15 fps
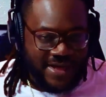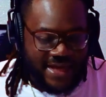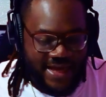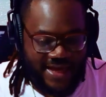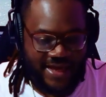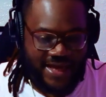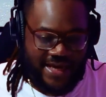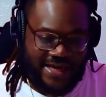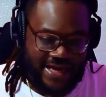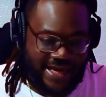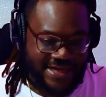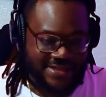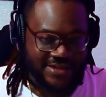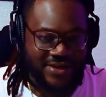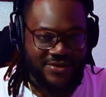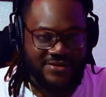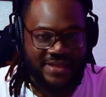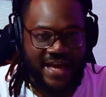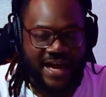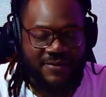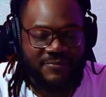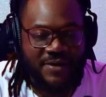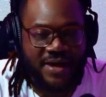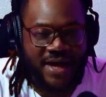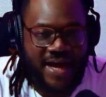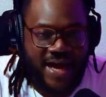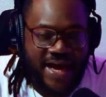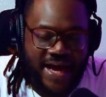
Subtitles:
Indiana Jones had one."